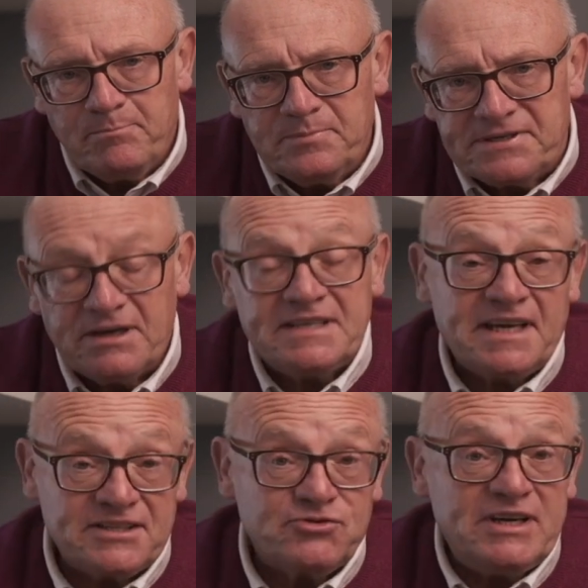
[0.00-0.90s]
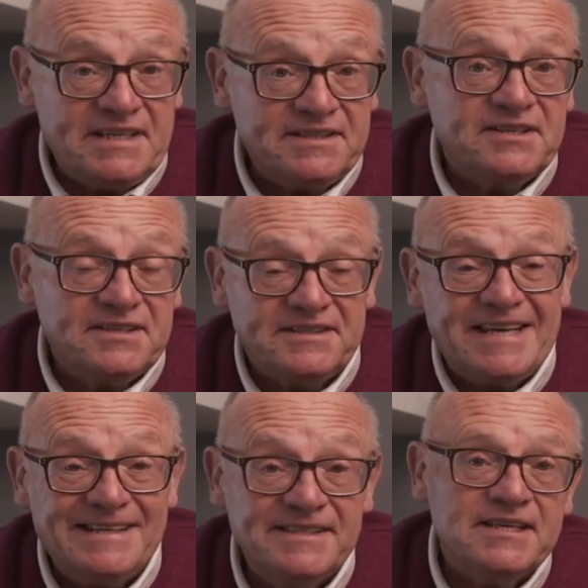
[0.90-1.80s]
So let's get straight into the
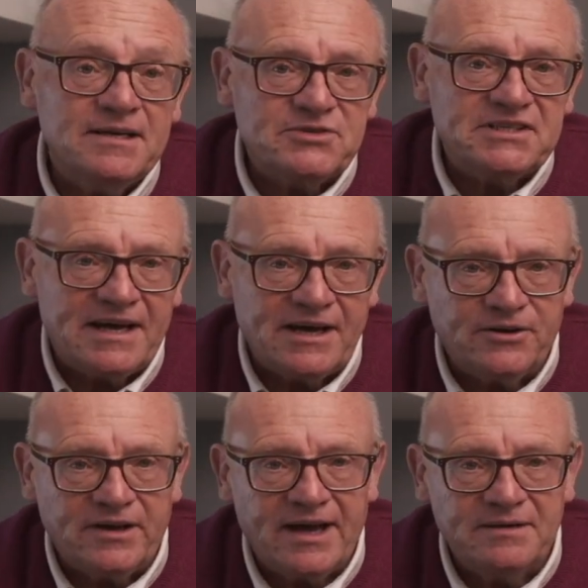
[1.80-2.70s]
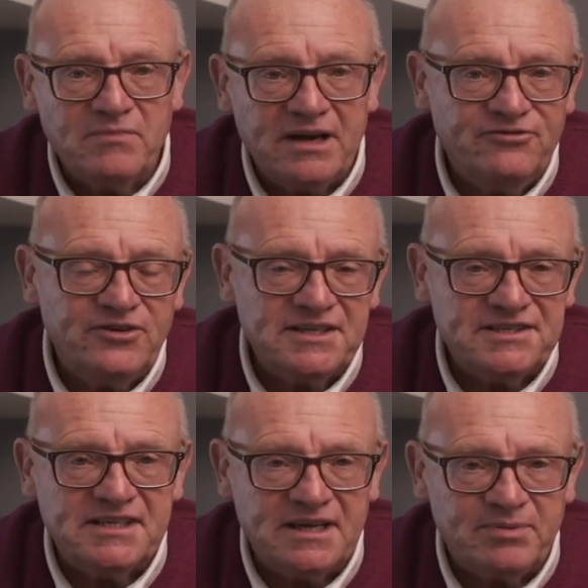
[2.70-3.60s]
10 tips now. And my first
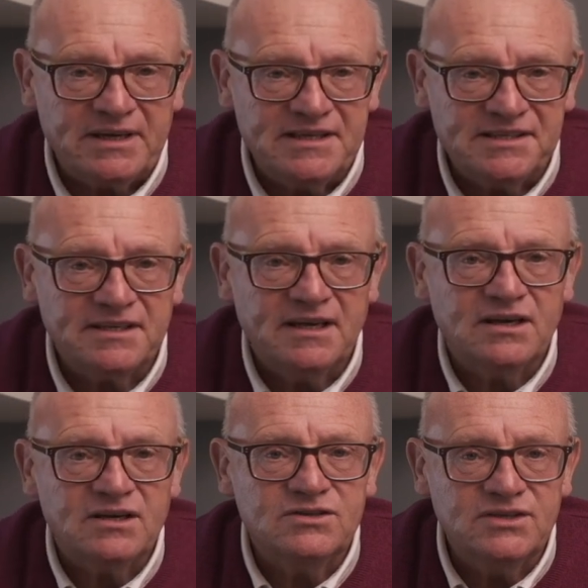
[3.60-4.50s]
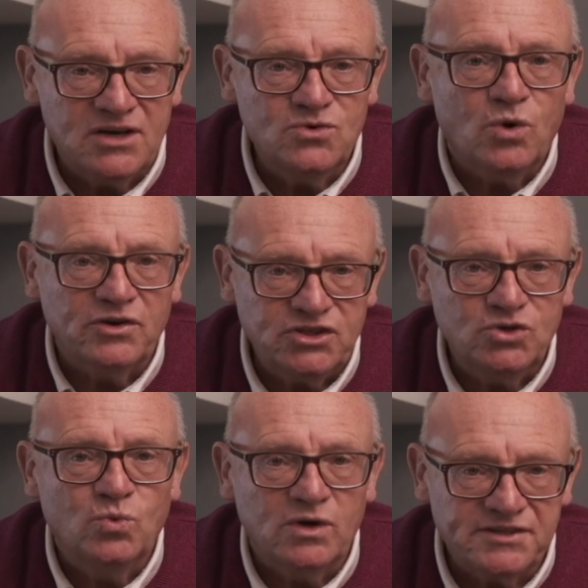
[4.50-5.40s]
tip is know what you
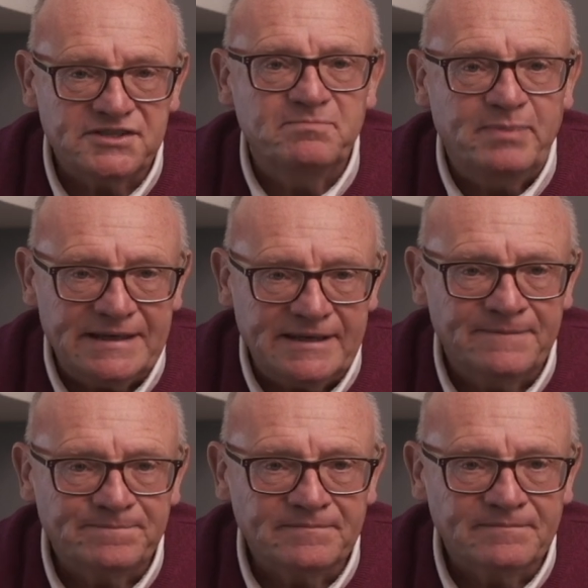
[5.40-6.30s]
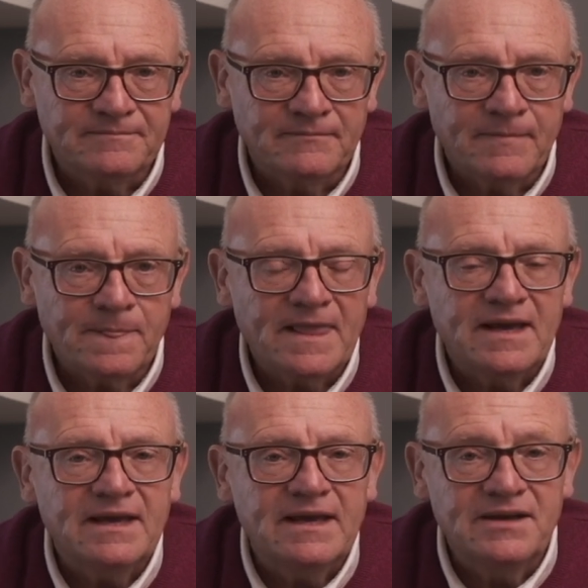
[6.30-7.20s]
want to be.
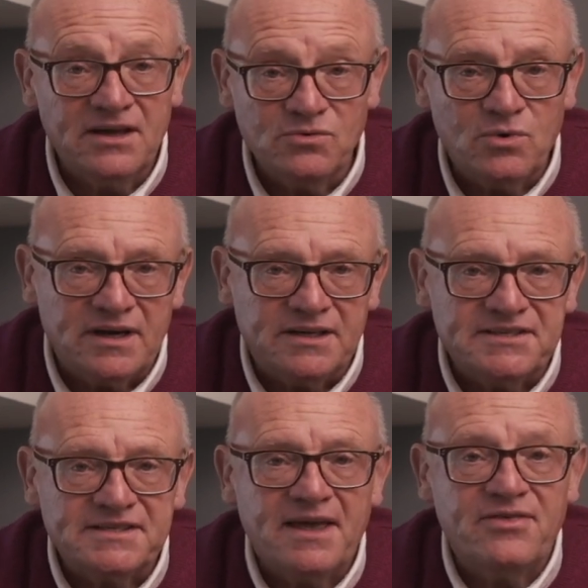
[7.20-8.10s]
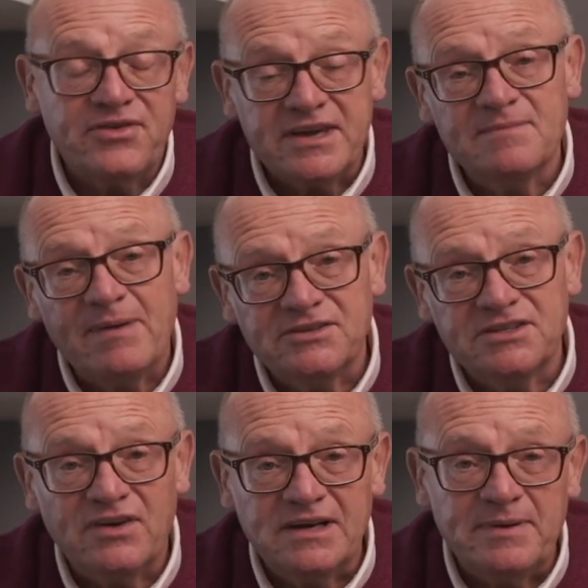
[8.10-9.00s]
In other words, think about
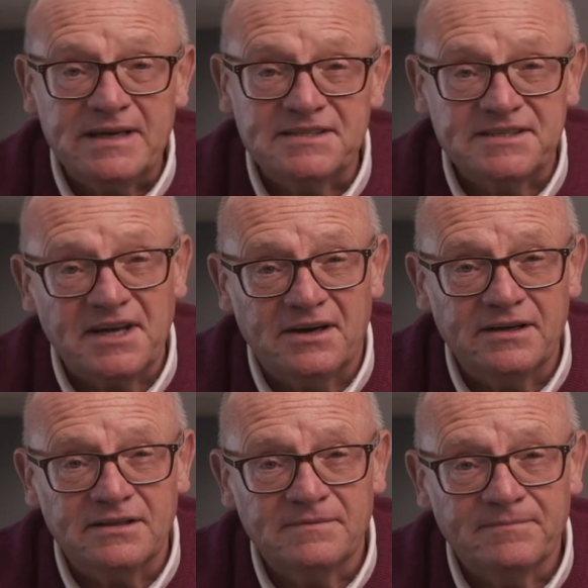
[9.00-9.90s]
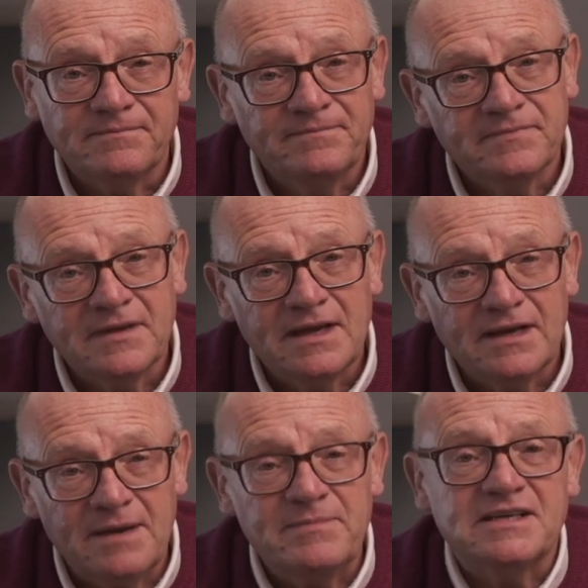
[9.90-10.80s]
developing a style.
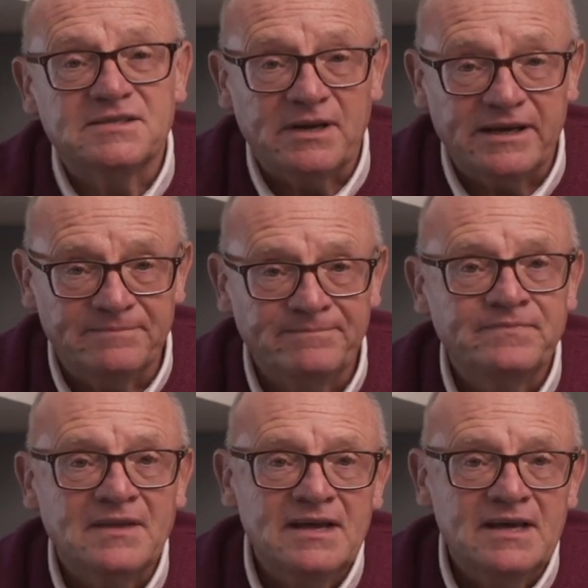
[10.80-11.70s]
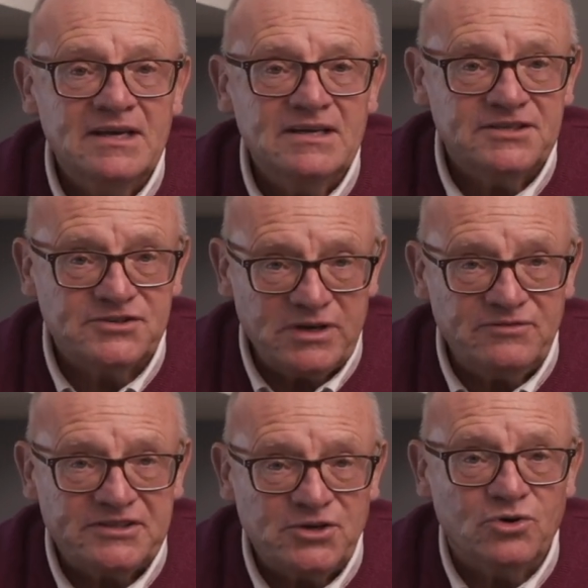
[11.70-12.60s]
Let me explain. Street
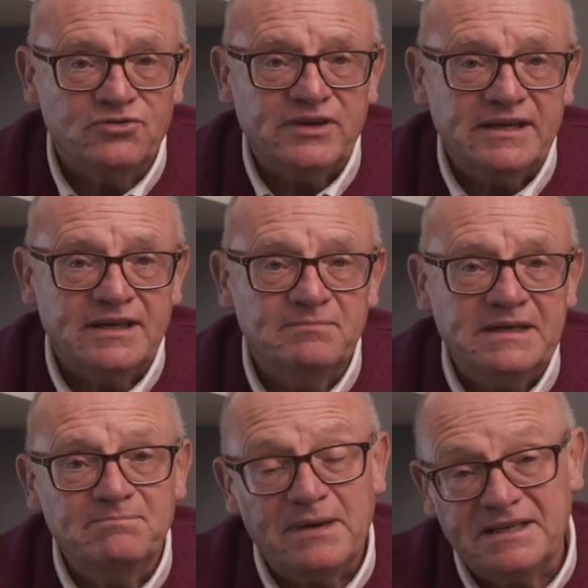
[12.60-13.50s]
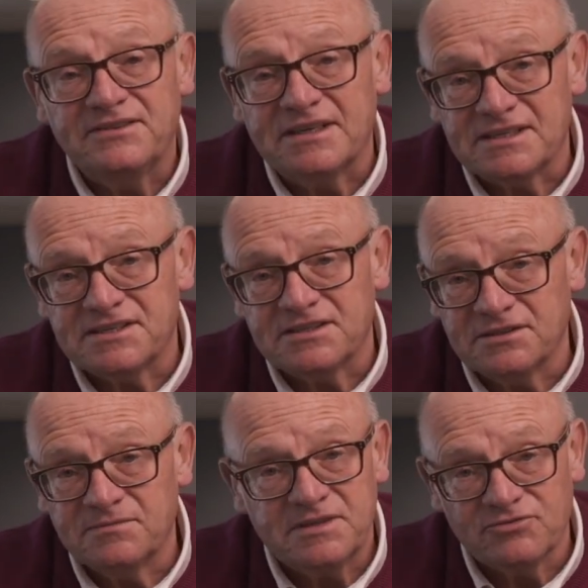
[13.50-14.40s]
photography can mean many things
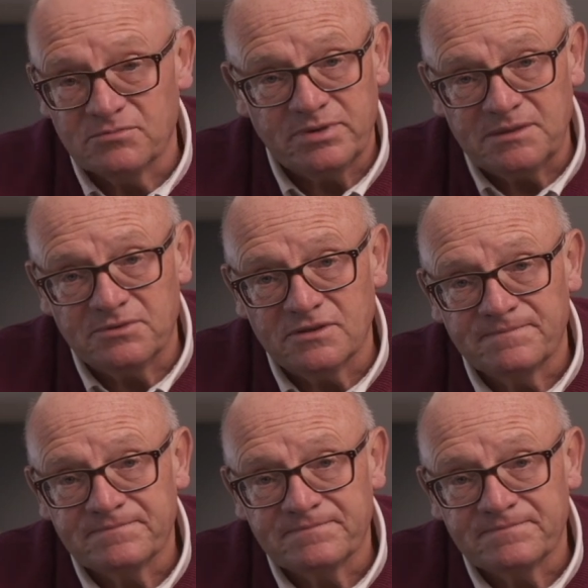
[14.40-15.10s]
to different people.